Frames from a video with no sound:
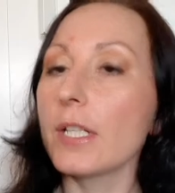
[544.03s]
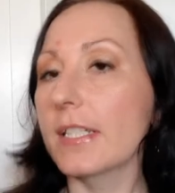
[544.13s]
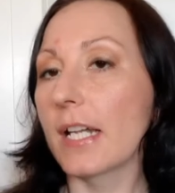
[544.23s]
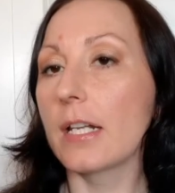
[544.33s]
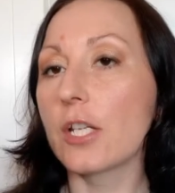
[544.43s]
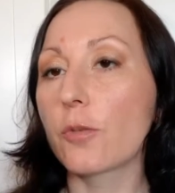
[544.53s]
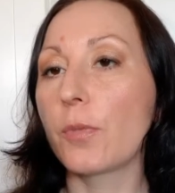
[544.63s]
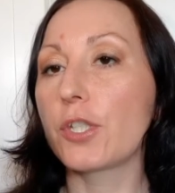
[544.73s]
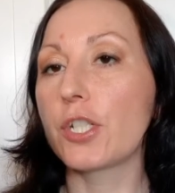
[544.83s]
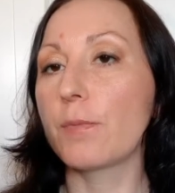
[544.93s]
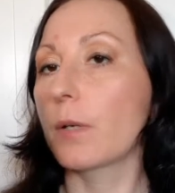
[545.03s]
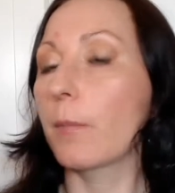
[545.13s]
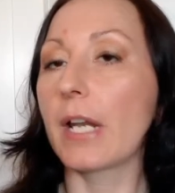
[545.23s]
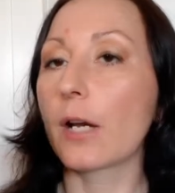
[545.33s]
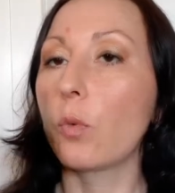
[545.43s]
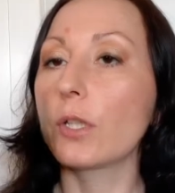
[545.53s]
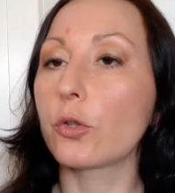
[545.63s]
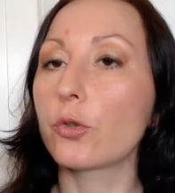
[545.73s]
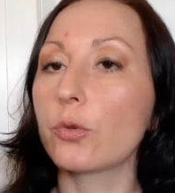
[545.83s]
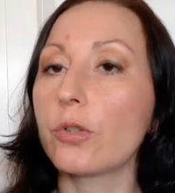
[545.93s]
it's a little bit cheaper, maybe like $1 or
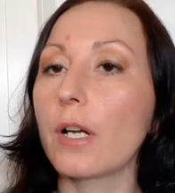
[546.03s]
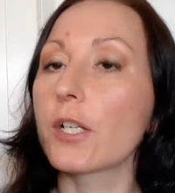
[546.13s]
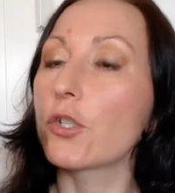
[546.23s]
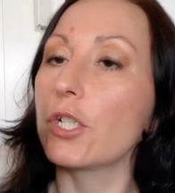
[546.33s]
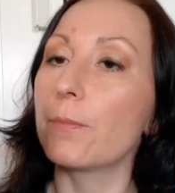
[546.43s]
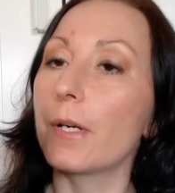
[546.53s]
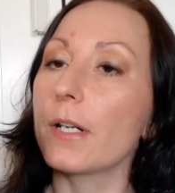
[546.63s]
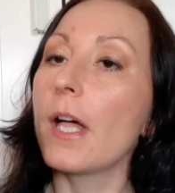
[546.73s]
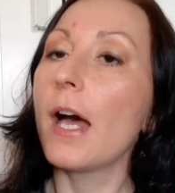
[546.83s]
$2 cheaper.